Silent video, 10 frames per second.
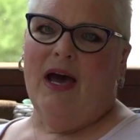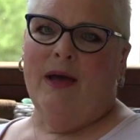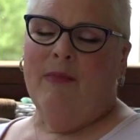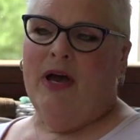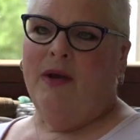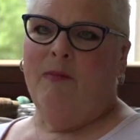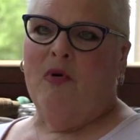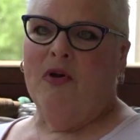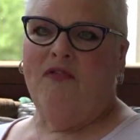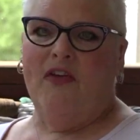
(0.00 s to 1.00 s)
I'm on
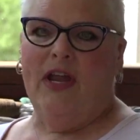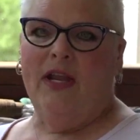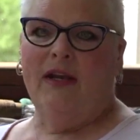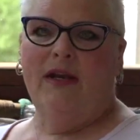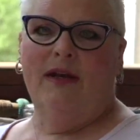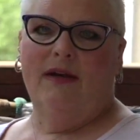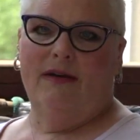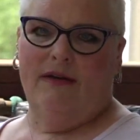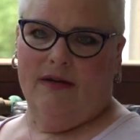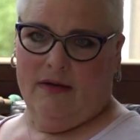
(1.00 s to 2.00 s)
morphine,
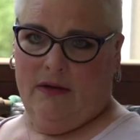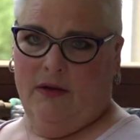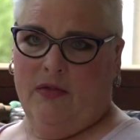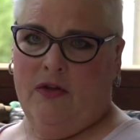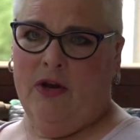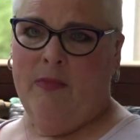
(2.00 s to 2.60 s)
30